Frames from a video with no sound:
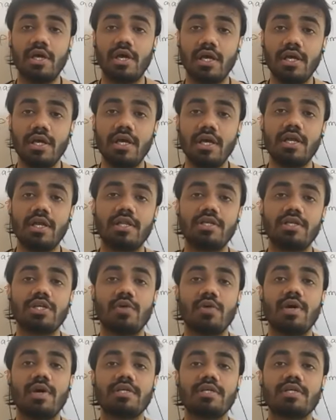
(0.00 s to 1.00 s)
Here in the
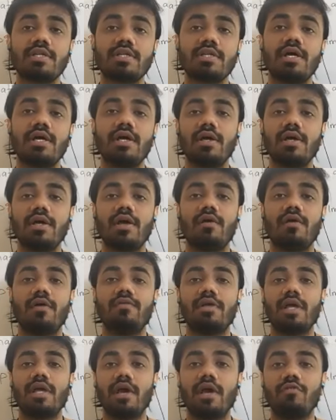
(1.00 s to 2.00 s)
Shavasana,
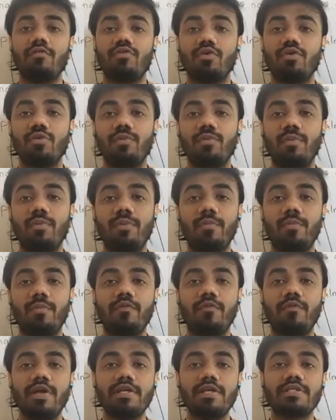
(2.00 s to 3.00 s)
we have to
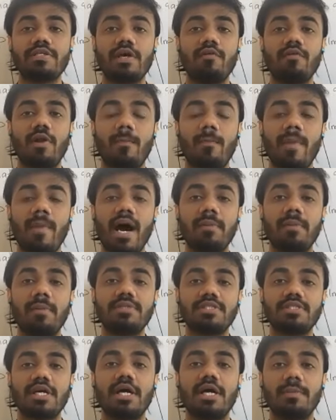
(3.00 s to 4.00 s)
face our palms
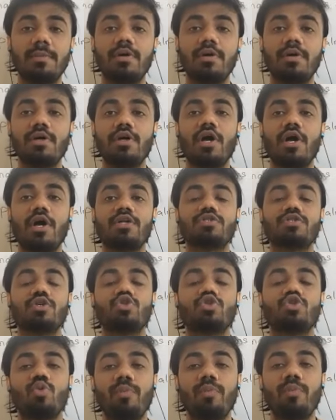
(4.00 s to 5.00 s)
up. So
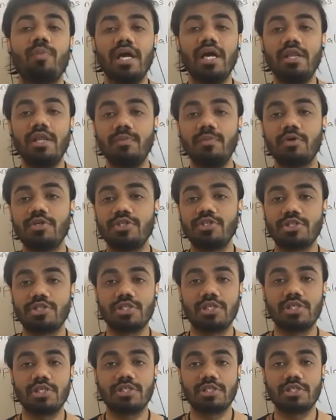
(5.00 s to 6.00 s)
supine
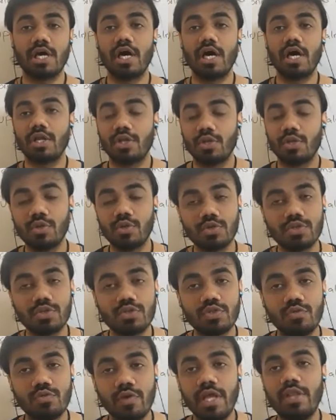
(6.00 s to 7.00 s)
postures are those
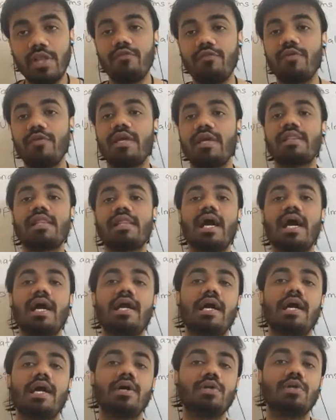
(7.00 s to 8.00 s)
when we lie
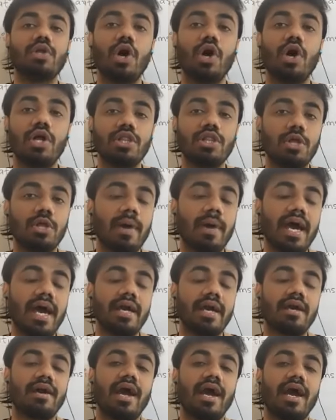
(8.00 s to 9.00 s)
down on the
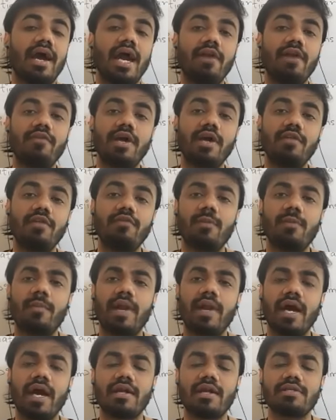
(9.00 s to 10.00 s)
back and when we
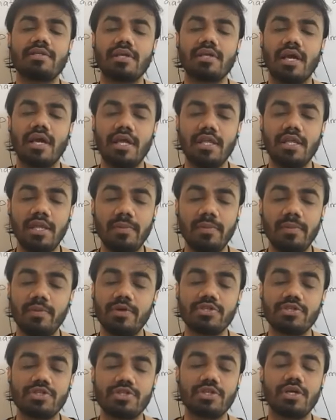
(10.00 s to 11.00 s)
practice any
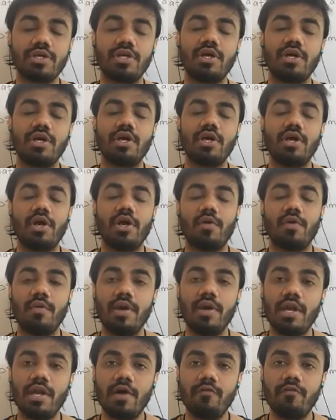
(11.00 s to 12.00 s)
posture
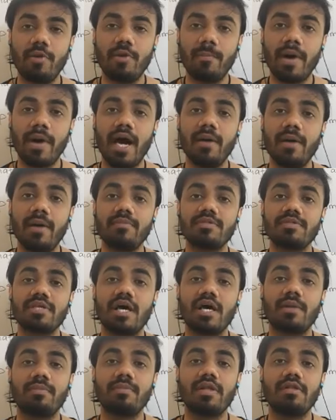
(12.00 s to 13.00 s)
where our palms
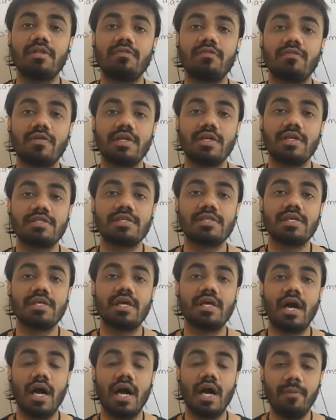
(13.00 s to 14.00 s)
are being
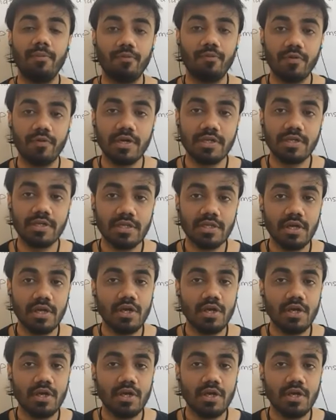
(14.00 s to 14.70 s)
facing upwards.